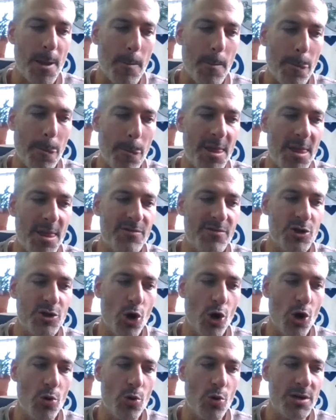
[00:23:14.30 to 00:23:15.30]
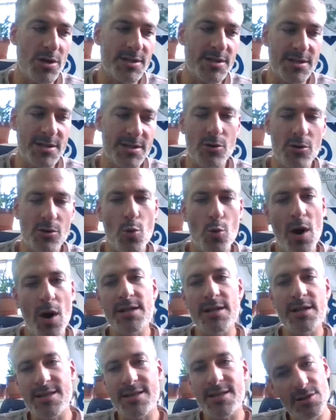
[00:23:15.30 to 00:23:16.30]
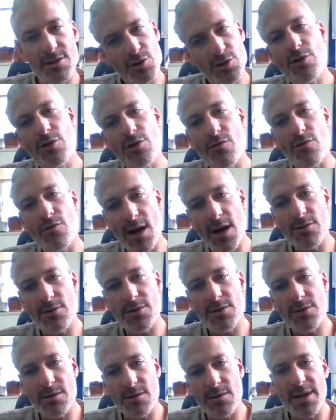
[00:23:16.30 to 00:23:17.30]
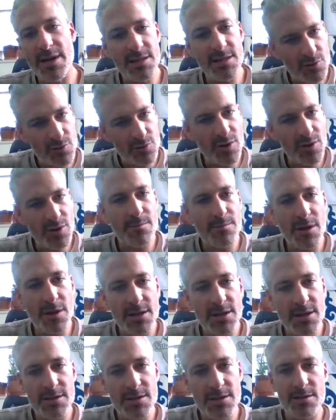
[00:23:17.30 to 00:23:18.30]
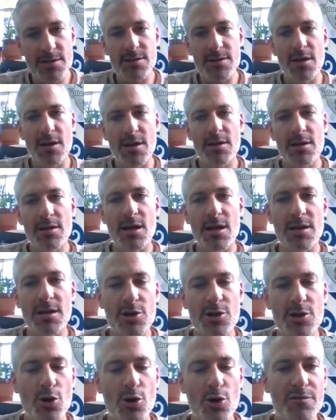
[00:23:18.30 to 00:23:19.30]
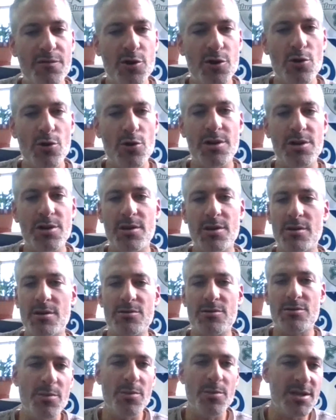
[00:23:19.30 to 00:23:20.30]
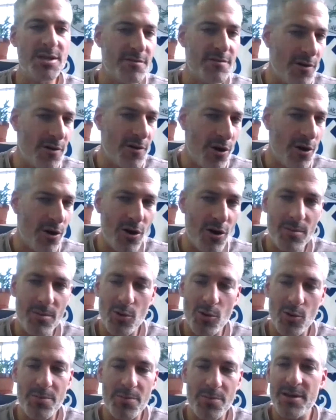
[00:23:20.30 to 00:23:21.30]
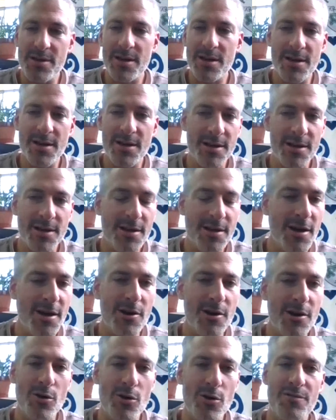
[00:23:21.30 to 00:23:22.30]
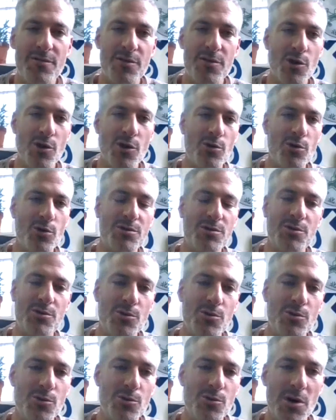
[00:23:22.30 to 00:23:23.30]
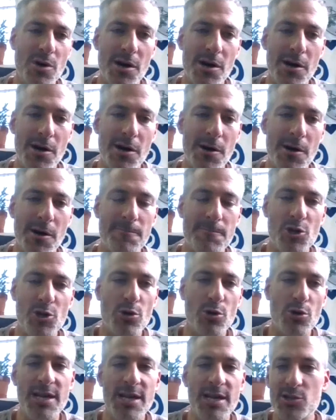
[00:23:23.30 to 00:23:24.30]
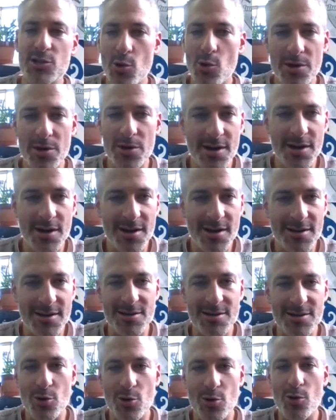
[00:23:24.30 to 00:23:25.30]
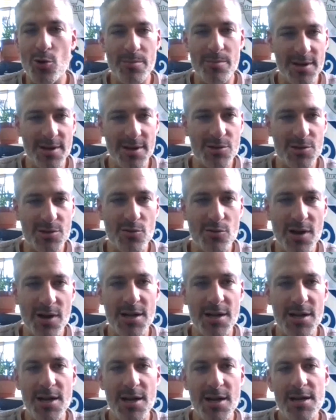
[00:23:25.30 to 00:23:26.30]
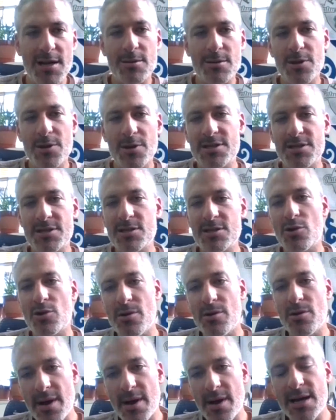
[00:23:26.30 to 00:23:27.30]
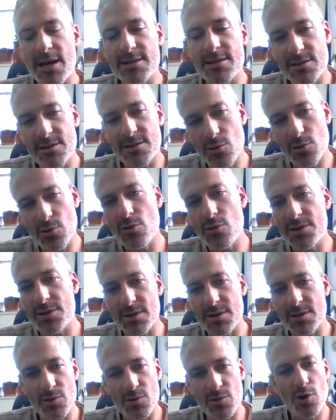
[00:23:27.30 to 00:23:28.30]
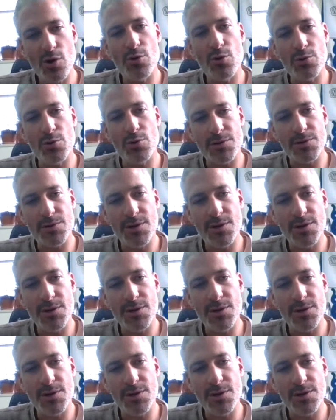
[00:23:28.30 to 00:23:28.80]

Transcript: Even though it's still quite centered around the mainstream places, like, you know, if you go to the Tomita Farm or BA, or if you go to, you know, Lake Toya and Noboribetsu, right? The places where the mass tourism goes.